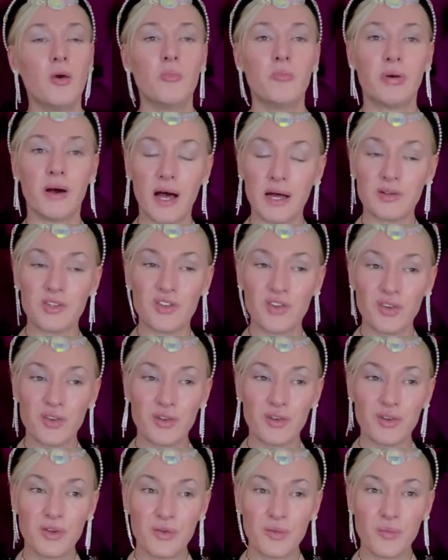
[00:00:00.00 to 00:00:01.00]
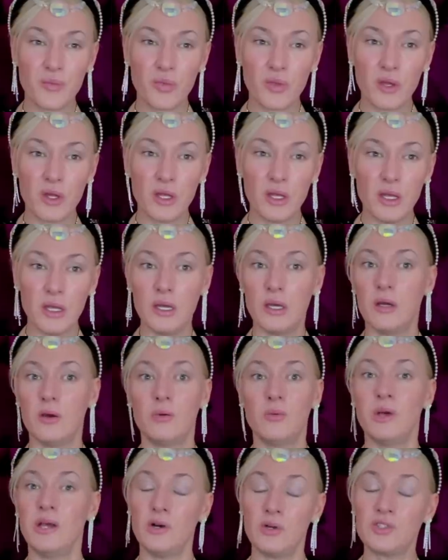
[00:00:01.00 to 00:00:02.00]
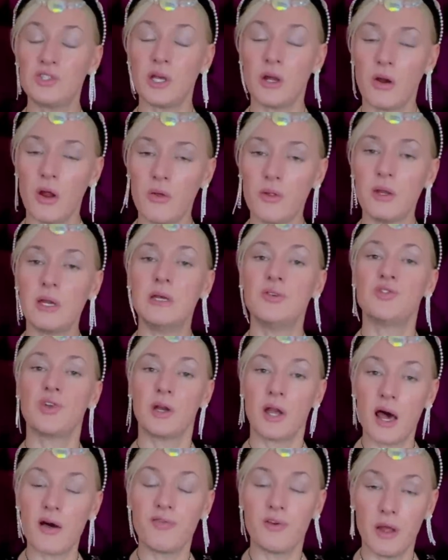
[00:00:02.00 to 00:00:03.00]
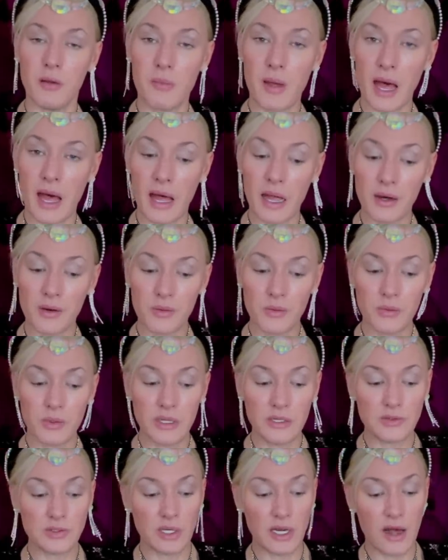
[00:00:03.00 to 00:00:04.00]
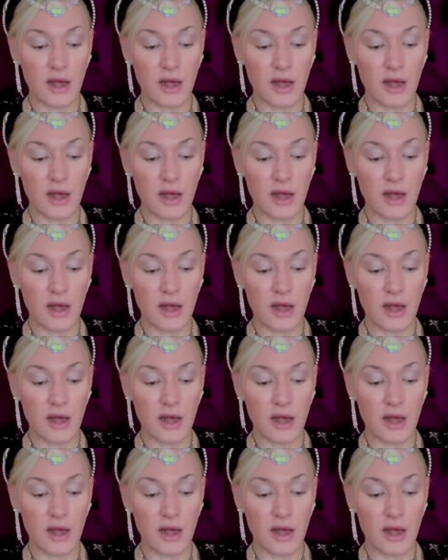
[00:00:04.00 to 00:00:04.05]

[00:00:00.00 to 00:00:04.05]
But we also know that he's a lovely man. He's a